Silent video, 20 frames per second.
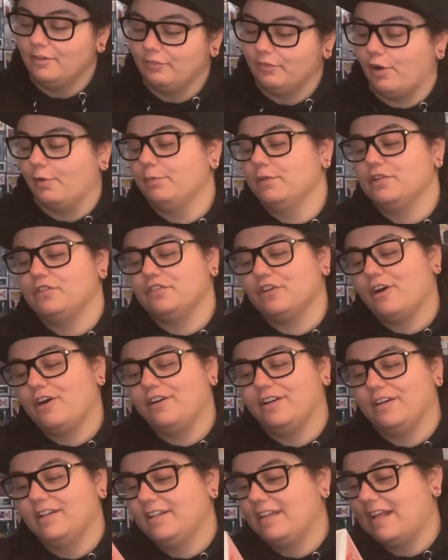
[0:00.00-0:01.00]
from the
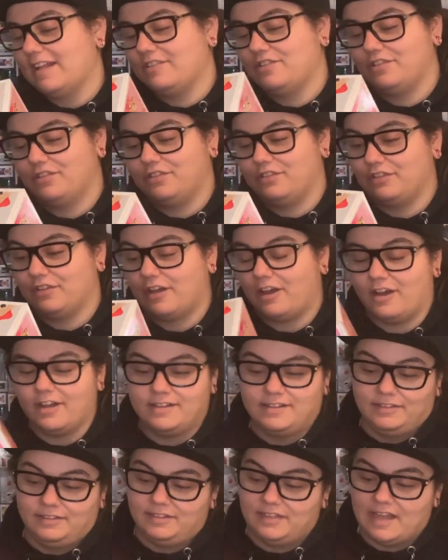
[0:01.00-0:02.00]
song. That's just,
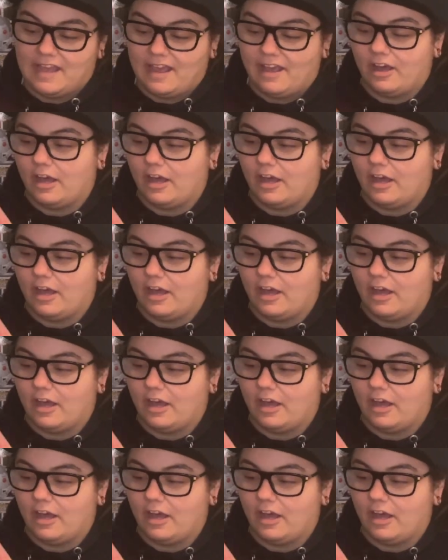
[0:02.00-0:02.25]
yeah,